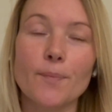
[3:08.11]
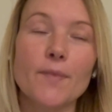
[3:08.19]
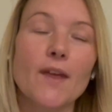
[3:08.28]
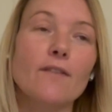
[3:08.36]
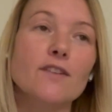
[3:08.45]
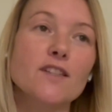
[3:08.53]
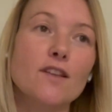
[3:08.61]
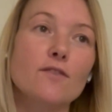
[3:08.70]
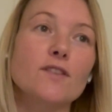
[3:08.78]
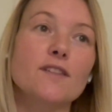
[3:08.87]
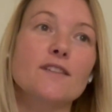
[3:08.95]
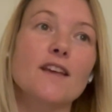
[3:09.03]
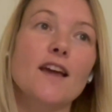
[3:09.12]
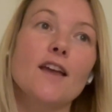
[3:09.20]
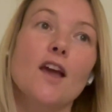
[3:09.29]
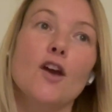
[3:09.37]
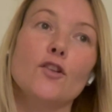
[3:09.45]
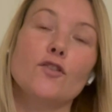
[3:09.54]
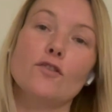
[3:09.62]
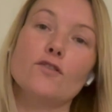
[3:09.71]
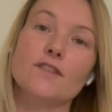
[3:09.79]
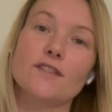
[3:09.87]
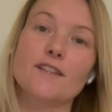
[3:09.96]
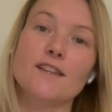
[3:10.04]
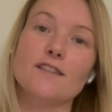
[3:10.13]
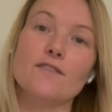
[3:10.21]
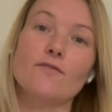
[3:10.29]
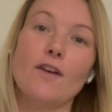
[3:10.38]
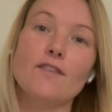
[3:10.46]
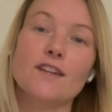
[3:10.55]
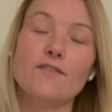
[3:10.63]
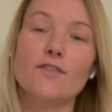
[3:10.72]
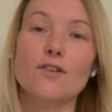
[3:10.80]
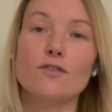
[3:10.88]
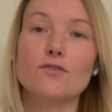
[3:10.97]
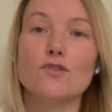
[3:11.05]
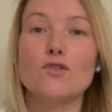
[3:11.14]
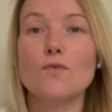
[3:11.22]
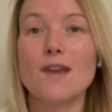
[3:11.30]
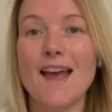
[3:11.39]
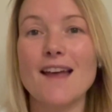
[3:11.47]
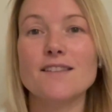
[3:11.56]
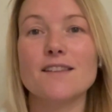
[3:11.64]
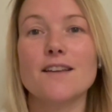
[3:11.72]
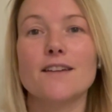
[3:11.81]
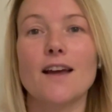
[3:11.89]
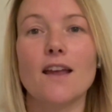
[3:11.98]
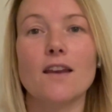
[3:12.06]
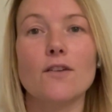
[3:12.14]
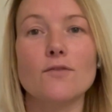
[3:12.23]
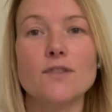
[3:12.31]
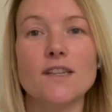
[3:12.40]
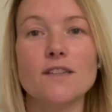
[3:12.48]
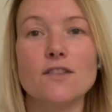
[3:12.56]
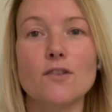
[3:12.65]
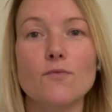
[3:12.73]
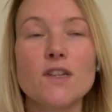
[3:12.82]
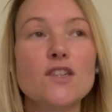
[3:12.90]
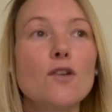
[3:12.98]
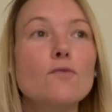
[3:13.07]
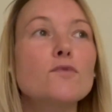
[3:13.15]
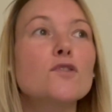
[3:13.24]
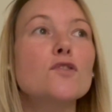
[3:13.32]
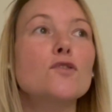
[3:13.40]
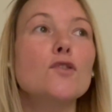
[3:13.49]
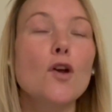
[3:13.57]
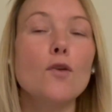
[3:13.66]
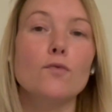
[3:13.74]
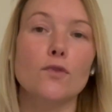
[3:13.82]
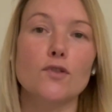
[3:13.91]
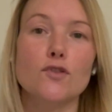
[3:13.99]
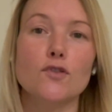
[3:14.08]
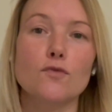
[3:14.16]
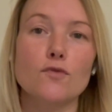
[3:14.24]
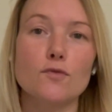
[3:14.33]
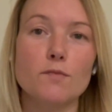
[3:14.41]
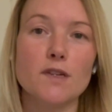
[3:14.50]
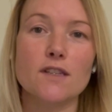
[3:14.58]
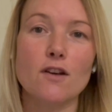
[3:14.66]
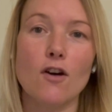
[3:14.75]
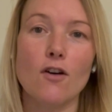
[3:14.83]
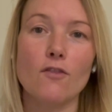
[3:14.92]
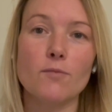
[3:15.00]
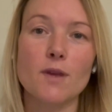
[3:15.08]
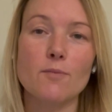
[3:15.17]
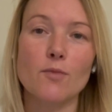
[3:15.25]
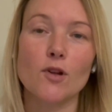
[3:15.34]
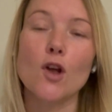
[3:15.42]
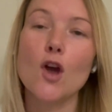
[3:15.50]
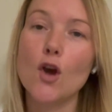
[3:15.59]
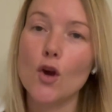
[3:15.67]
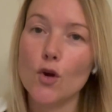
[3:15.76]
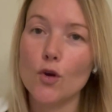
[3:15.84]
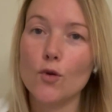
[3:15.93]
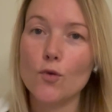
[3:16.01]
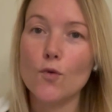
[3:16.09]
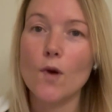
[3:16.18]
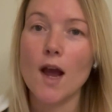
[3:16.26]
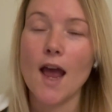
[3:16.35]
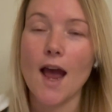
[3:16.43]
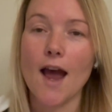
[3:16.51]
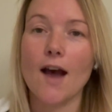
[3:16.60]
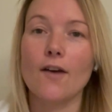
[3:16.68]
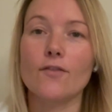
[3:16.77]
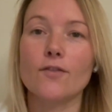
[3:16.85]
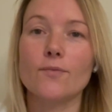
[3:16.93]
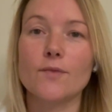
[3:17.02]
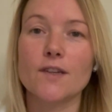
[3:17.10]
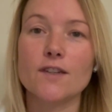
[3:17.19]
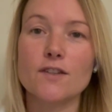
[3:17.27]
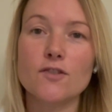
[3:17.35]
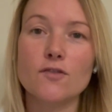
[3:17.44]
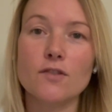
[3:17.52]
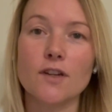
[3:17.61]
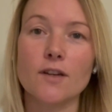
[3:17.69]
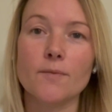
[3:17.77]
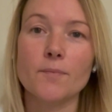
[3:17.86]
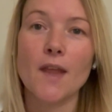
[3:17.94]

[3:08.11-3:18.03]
There is those that say narcissists are very difficult to get a diagnosis, so we don't know the true numbers of people who have the disorder.